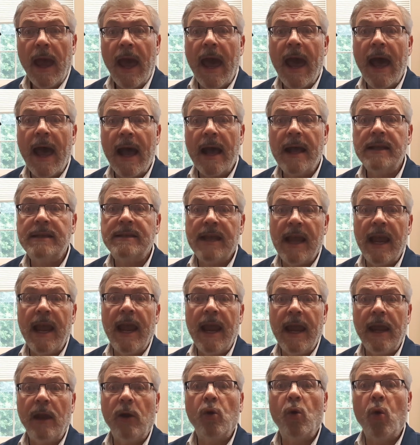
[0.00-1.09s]
as
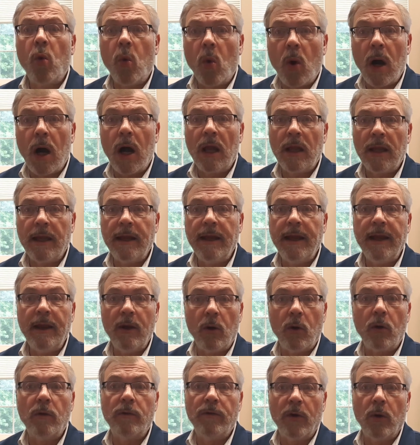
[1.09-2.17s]
a quality
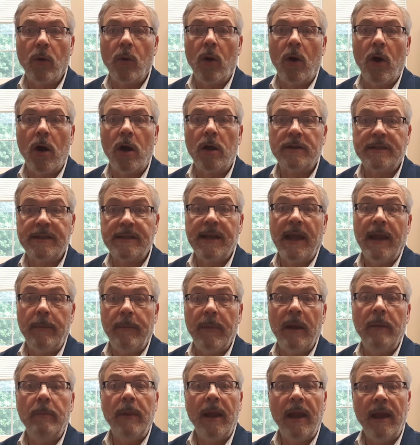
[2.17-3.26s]
overall
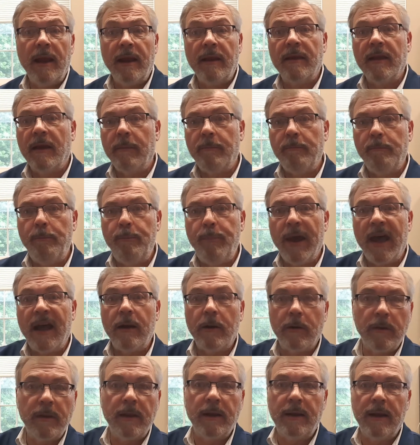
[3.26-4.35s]
statement, meaning the
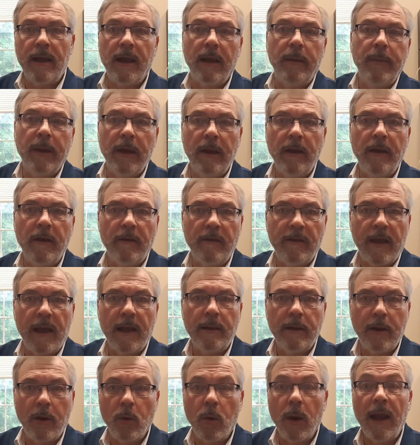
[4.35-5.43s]
better the diamond is on
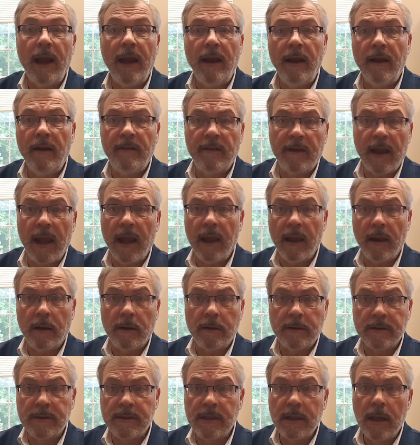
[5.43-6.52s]
the grading
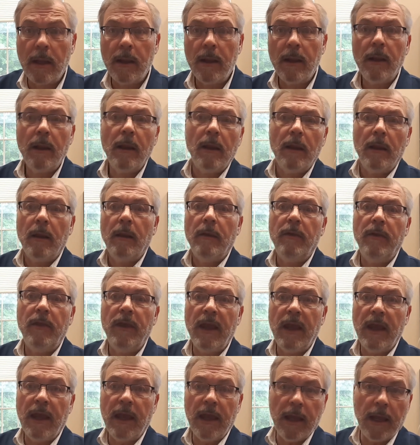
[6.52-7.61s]
scales,
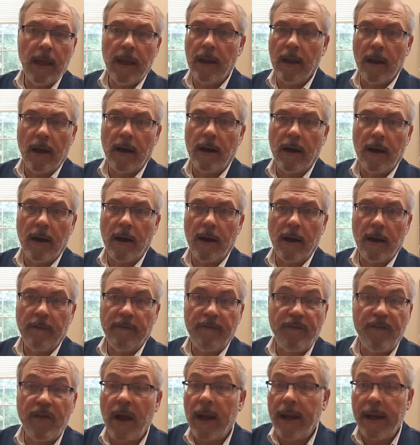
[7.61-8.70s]
the uh,
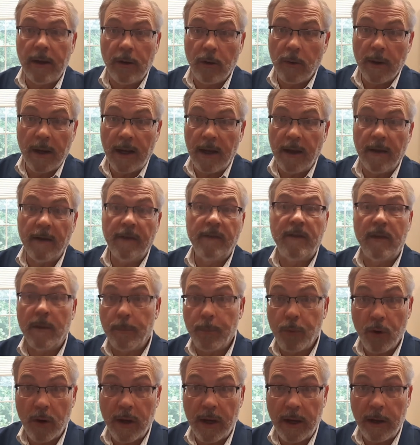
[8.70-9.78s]
finer it is, the
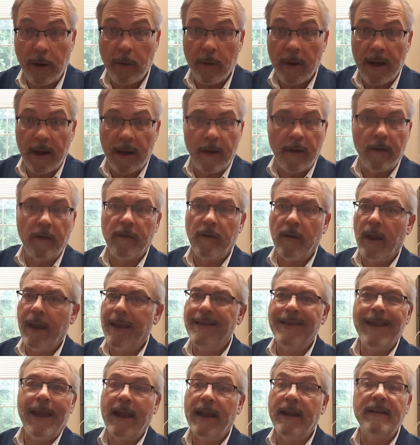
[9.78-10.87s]
prettier it is.
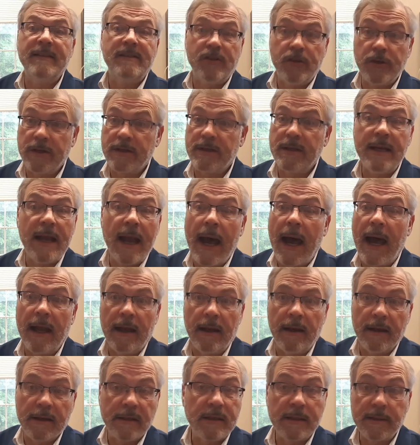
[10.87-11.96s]
And that is just not
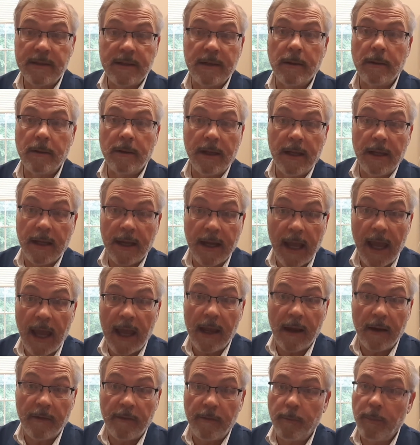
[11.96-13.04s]
necessarily the
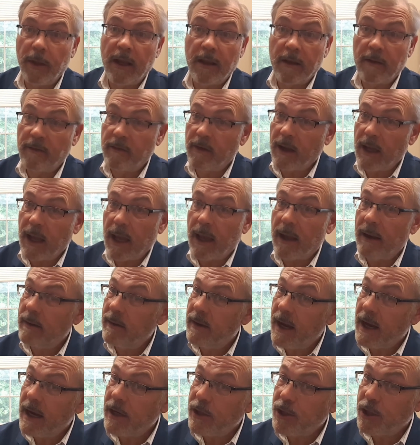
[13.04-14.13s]
case because, again,
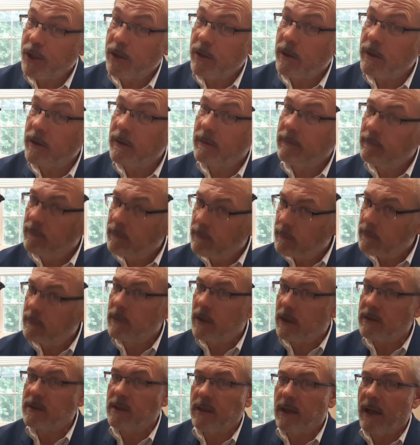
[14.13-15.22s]
nature
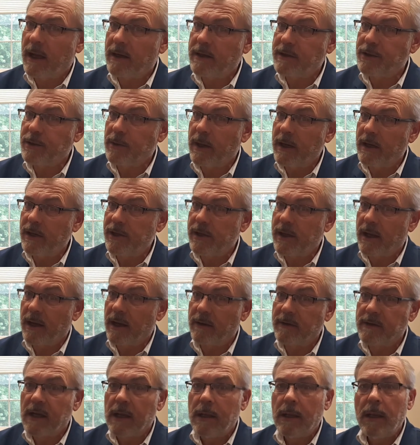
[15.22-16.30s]
does a lot of strange
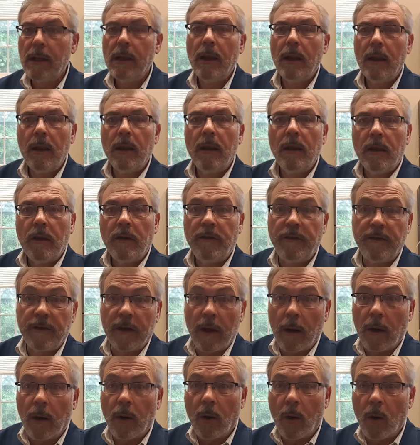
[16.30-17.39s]
things.
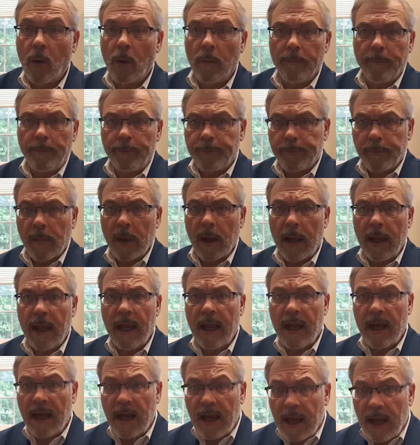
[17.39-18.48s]
So
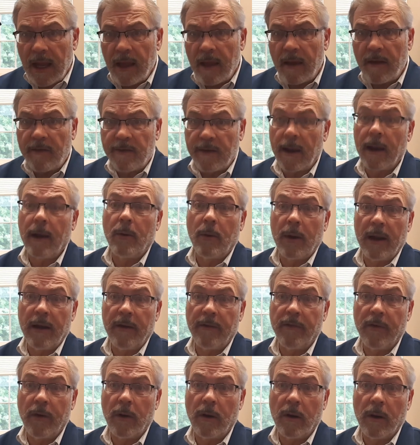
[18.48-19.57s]
it is,
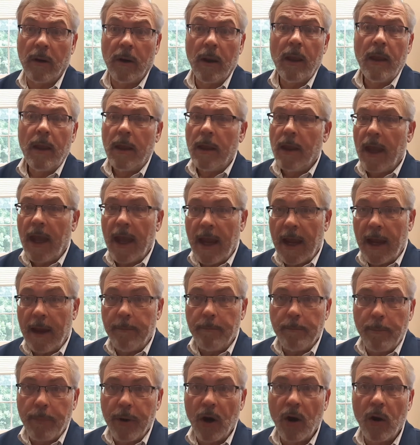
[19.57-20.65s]
however, a
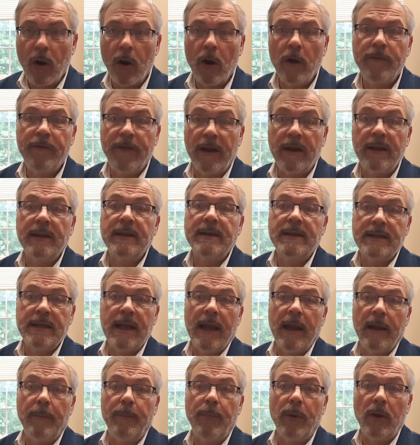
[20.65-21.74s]
perfect
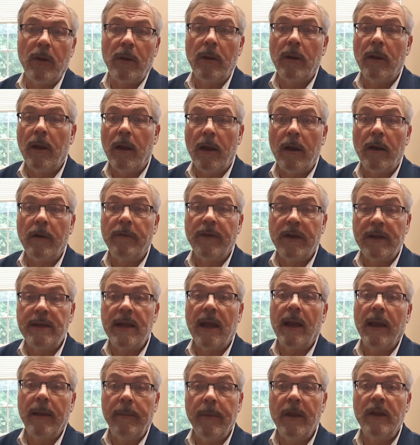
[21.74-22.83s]
example of a
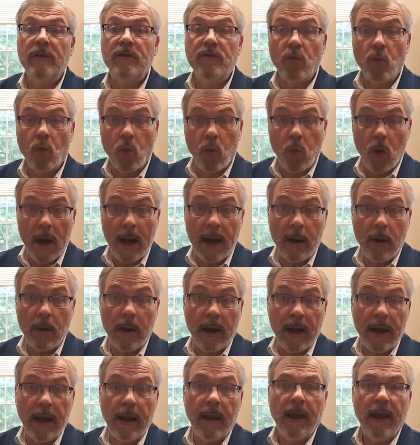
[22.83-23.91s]
diamond's
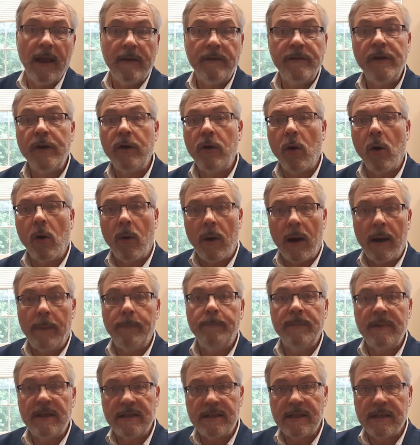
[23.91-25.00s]
rarity. As you go
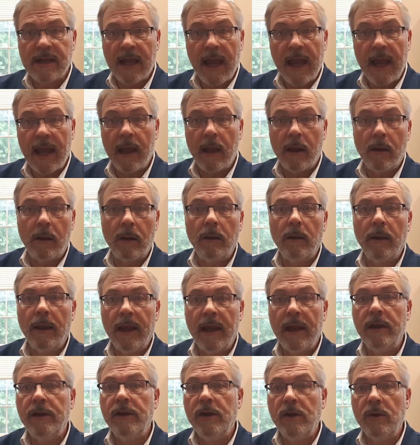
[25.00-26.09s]
up the scale
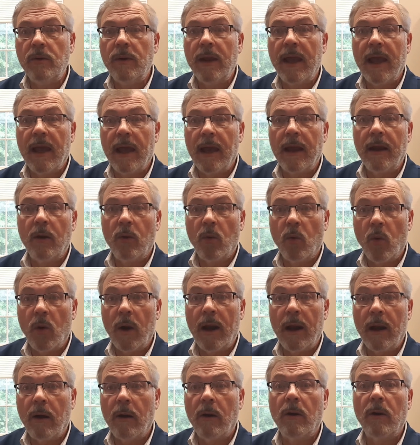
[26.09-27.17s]
and you get
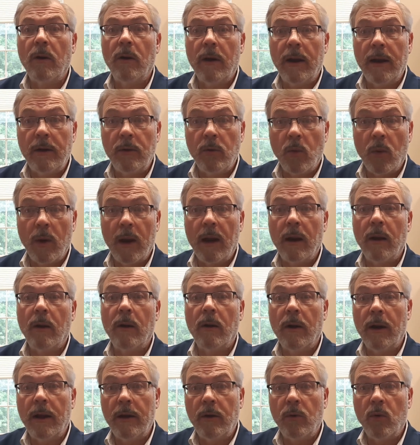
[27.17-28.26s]
rarer and
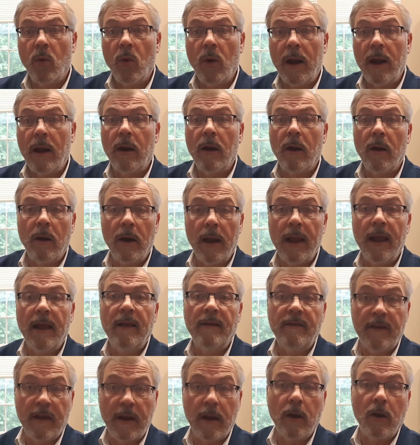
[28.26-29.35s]
rarer and rarer
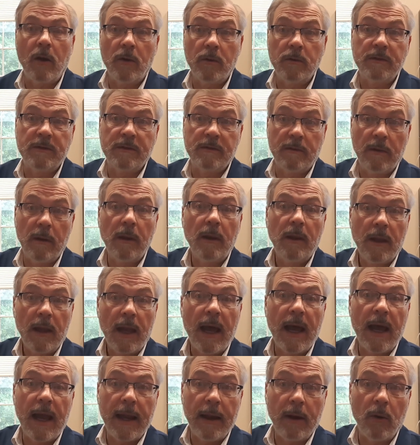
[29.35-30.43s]
as it goes
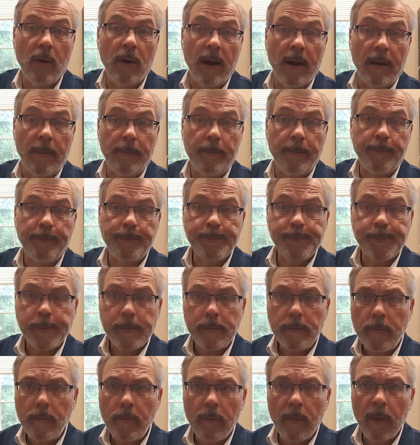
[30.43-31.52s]
higher up.
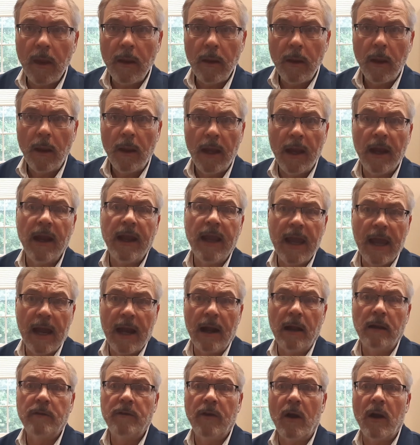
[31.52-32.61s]
And again,
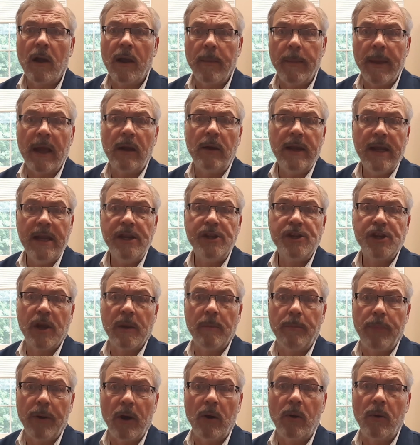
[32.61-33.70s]
I'll talk about each
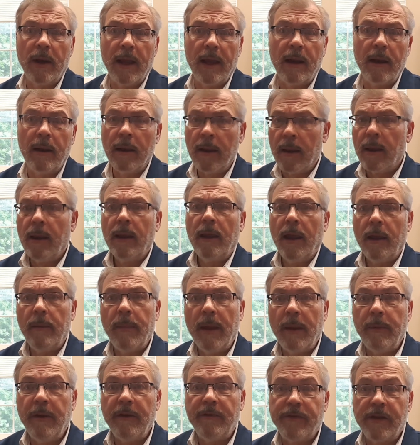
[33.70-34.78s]
component and
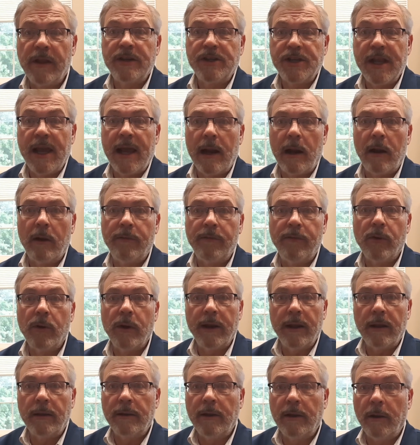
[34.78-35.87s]
maybe flesh that out for
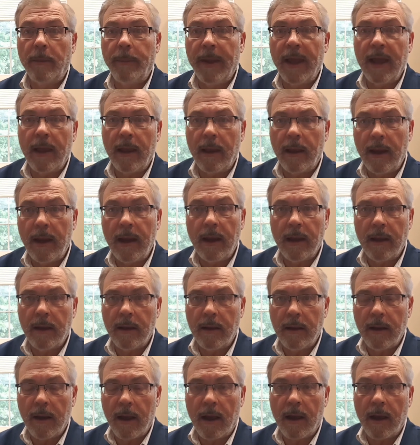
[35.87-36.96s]
you a little bit
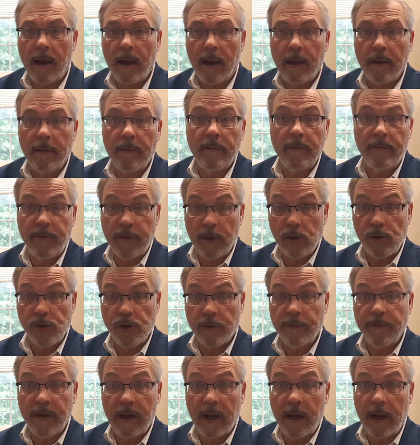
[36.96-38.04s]
in uh,
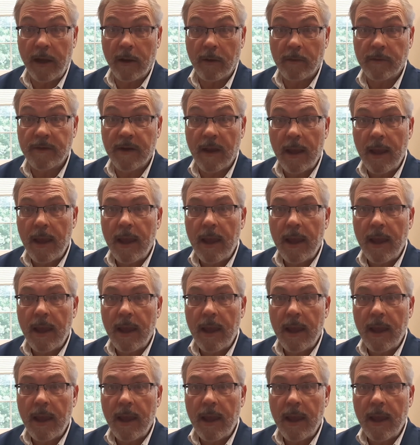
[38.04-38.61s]
future videos.